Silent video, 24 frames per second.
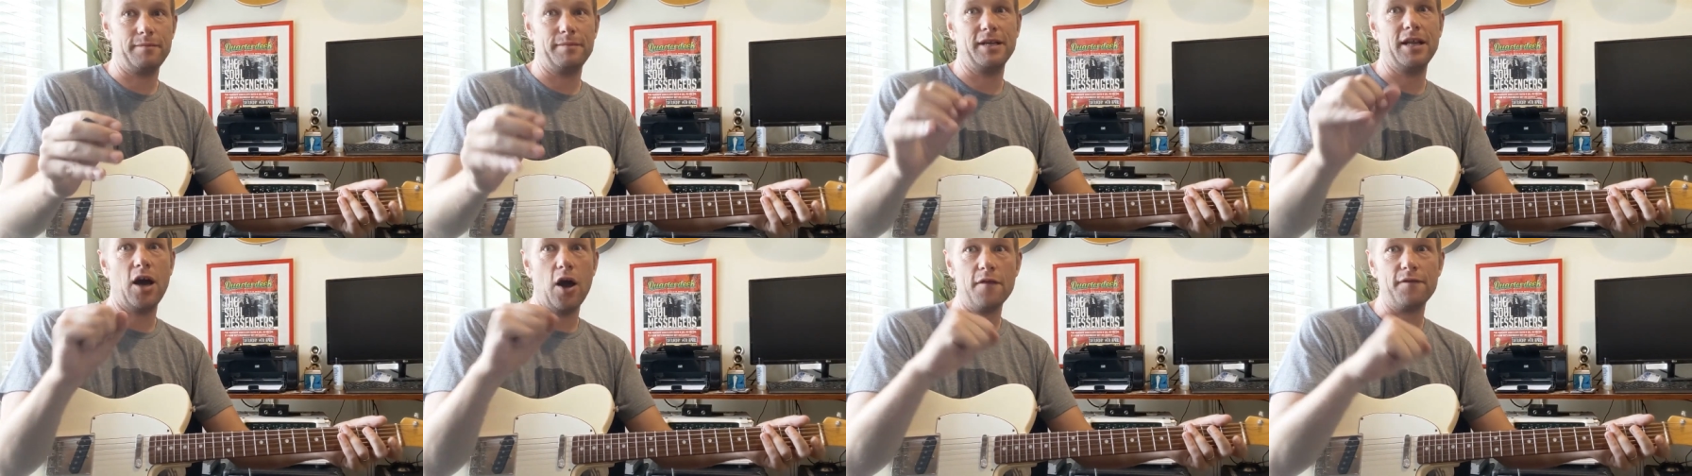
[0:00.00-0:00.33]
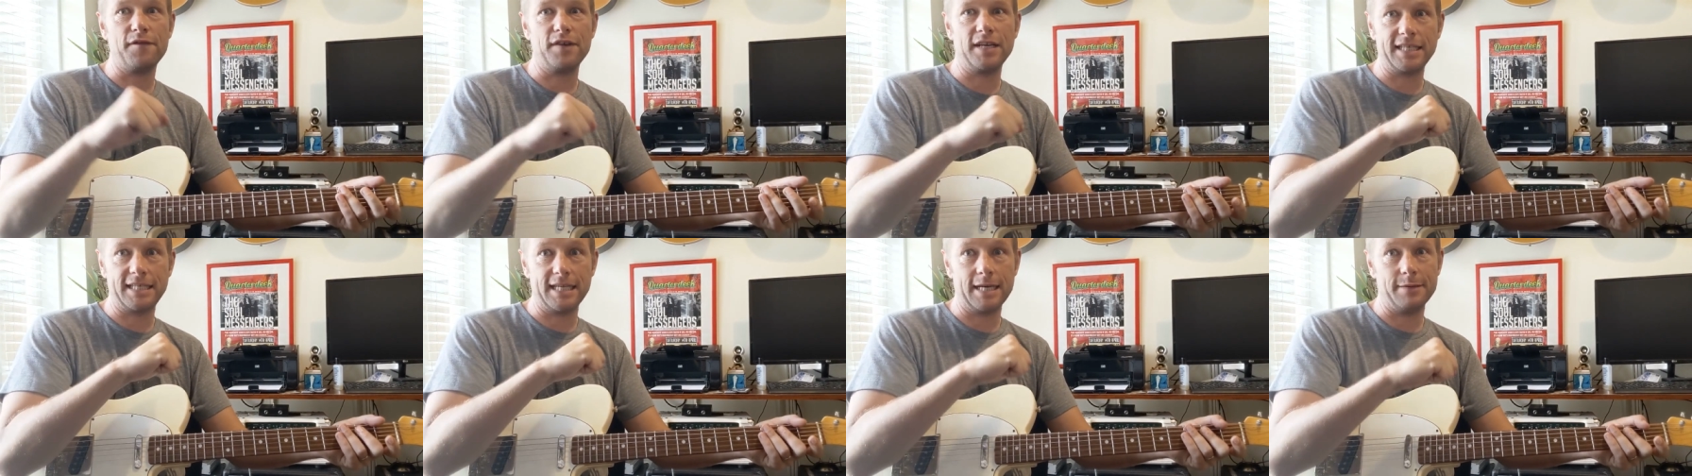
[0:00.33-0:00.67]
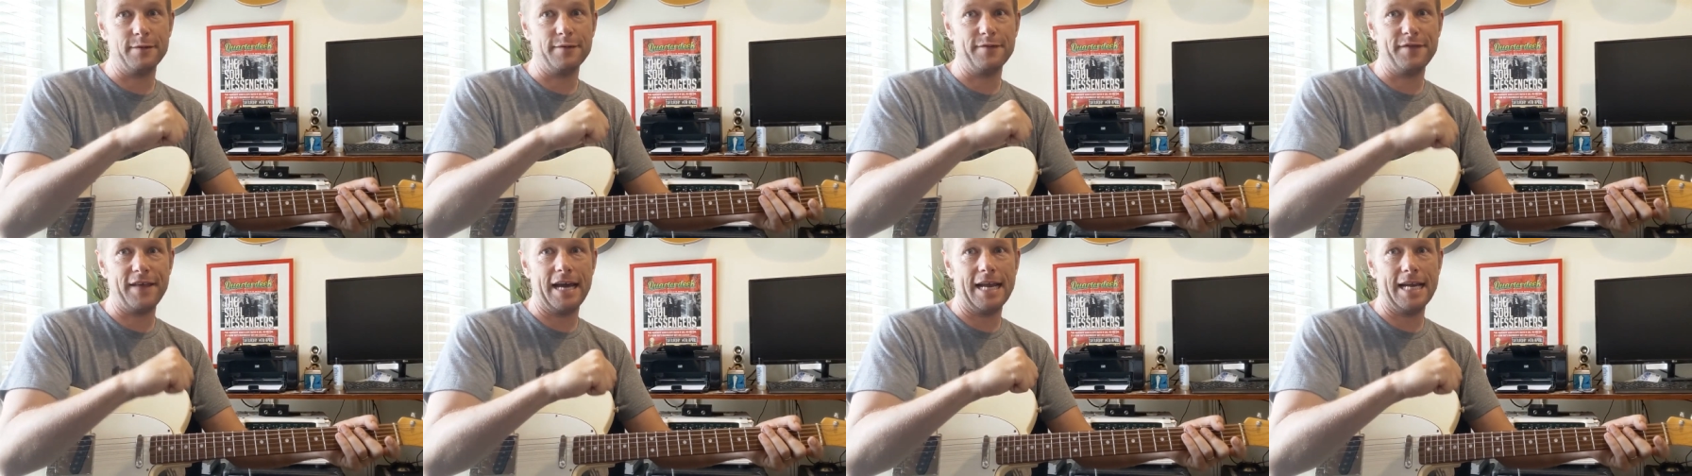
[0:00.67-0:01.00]
but hopefully some
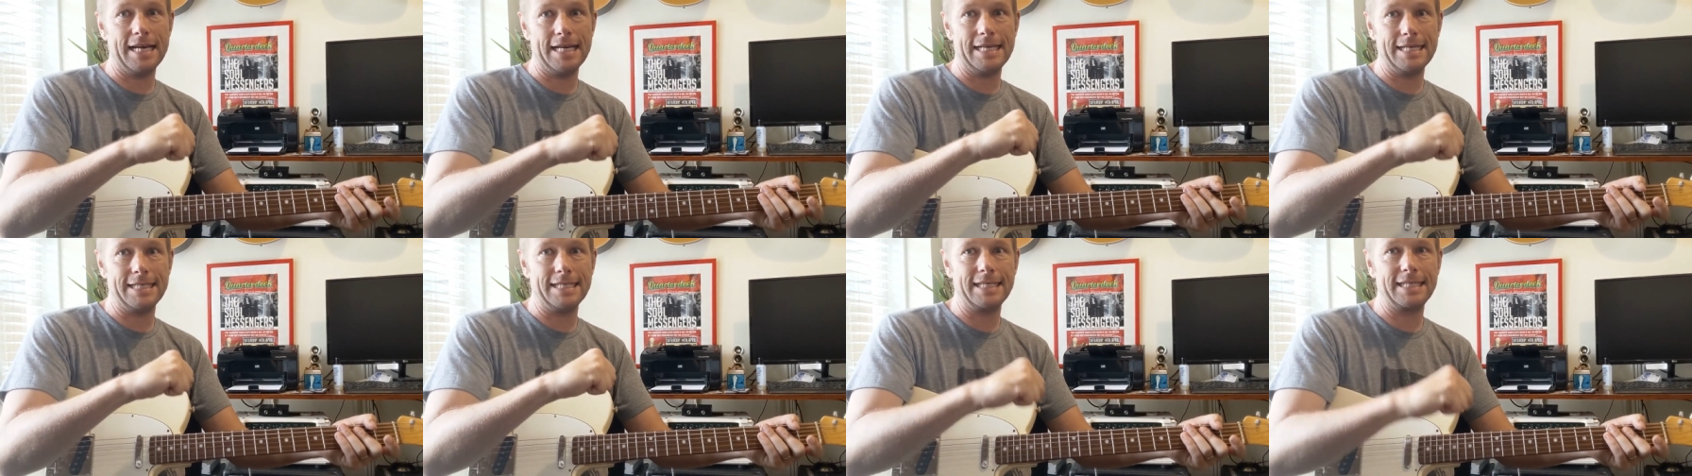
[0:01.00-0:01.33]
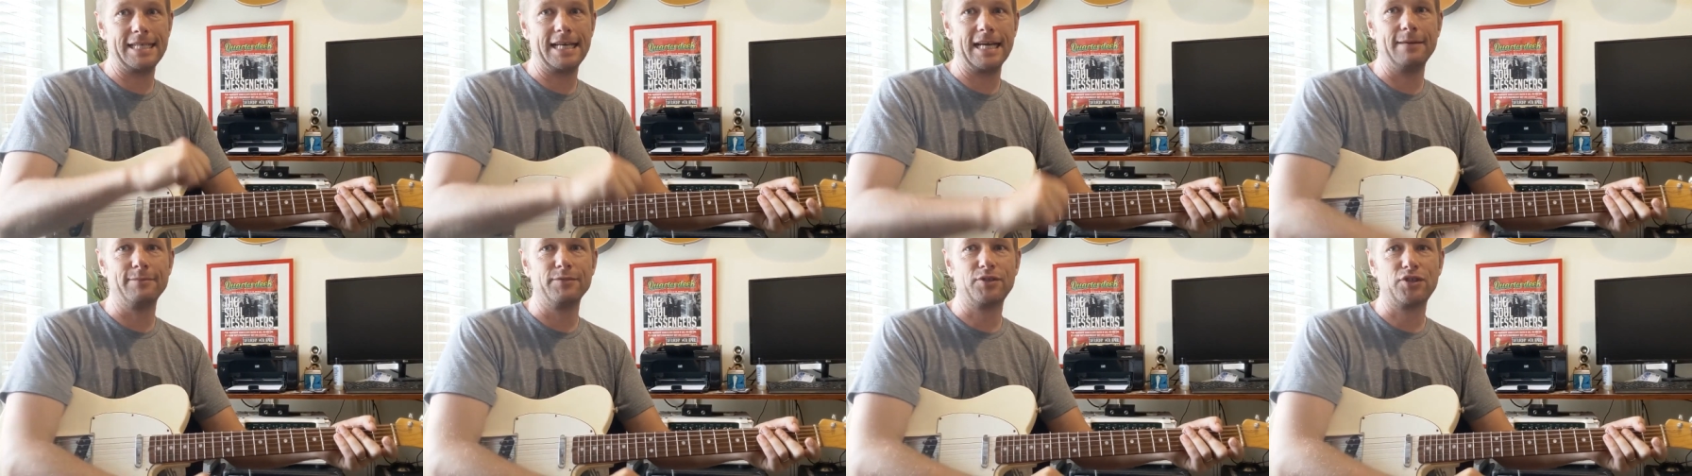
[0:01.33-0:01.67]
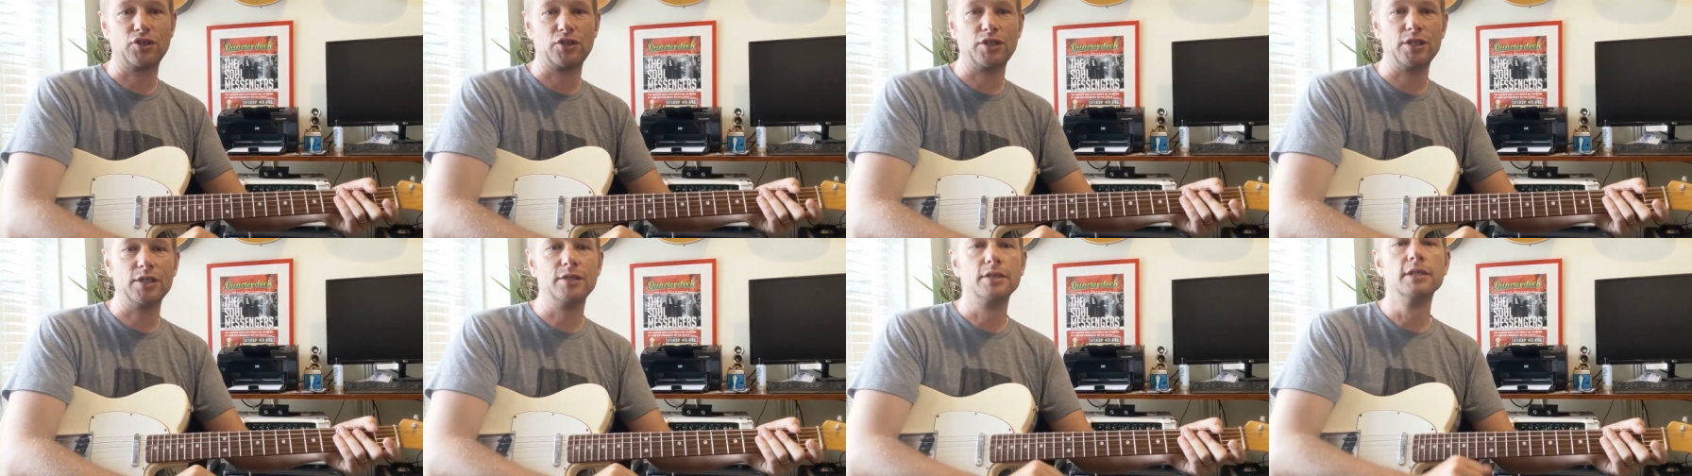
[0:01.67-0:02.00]
of that comes
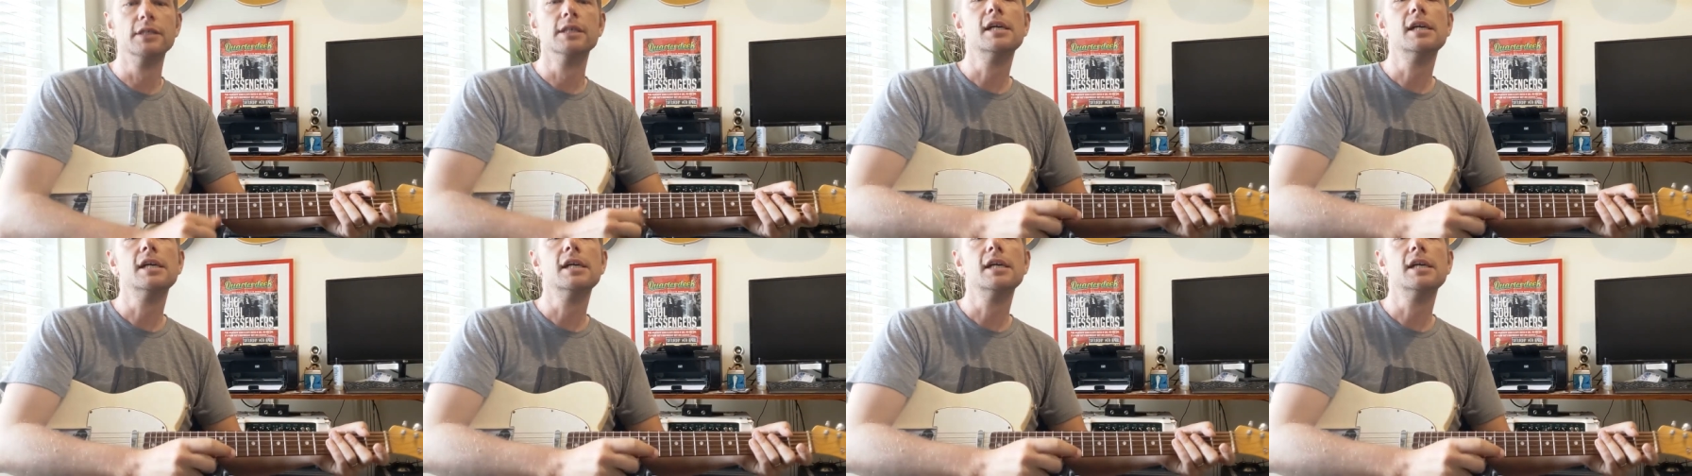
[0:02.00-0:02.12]
through.